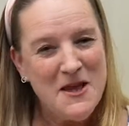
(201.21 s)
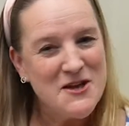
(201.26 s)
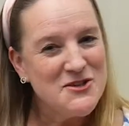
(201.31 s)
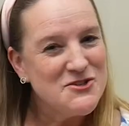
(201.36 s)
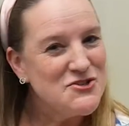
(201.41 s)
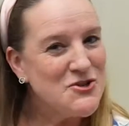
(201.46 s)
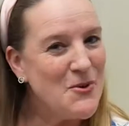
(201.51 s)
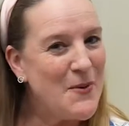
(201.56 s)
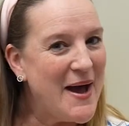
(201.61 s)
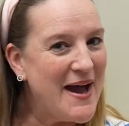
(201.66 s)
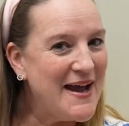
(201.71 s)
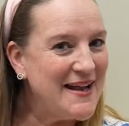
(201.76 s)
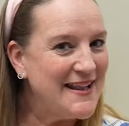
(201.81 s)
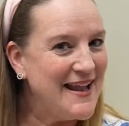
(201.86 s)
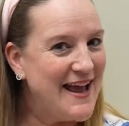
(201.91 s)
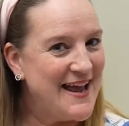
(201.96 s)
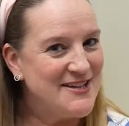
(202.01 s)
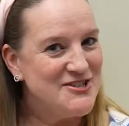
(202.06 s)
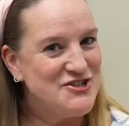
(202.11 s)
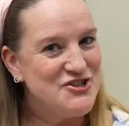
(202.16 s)
So I'd
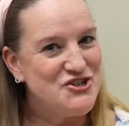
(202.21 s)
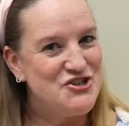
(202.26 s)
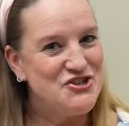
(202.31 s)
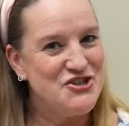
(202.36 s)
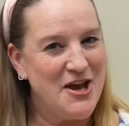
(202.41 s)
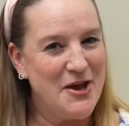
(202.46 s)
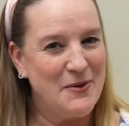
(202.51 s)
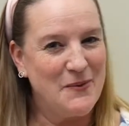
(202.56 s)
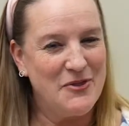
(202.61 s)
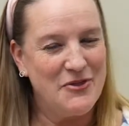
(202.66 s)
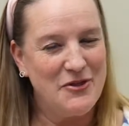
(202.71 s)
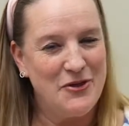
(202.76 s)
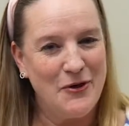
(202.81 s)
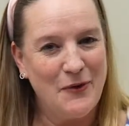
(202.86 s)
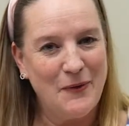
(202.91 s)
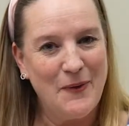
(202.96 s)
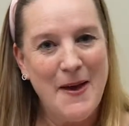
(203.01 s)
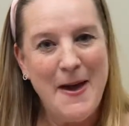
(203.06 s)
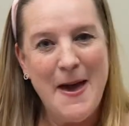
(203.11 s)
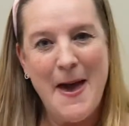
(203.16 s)
like to share with
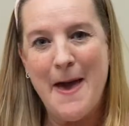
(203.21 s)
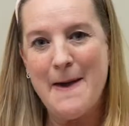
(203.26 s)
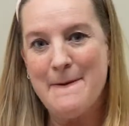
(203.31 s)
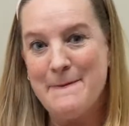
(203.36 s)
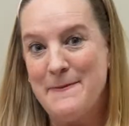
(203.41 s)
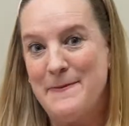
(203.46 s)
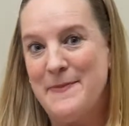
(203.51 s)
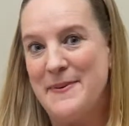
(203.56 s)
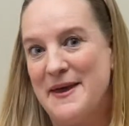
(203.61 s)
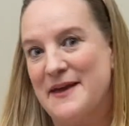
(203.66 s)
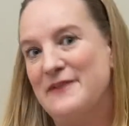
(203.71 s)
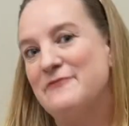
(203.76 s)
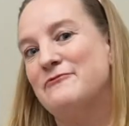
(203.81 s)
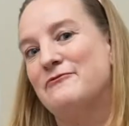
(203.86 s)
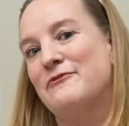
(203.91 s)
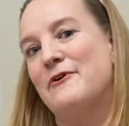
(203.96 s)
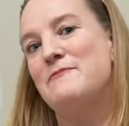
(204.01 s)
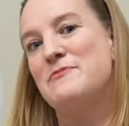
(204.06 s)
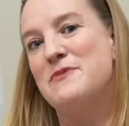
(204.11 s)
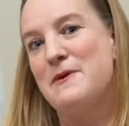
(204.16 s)
you a bit
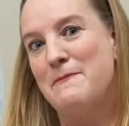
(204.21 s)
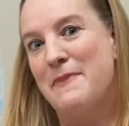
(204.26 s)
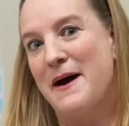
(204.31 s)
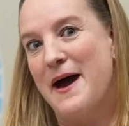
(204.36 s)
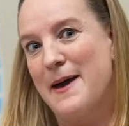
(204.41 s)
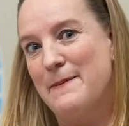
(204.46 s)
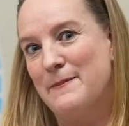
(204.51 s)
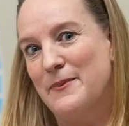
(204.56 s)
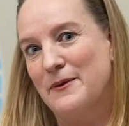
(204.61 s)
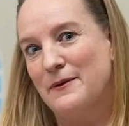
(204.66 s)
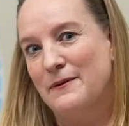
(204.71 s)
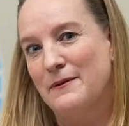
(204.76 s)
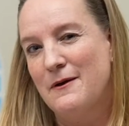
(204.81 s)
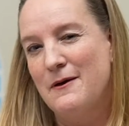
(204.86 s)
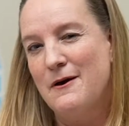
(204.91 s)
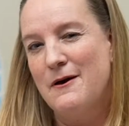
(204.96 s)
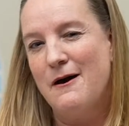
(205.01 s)
from the Bible.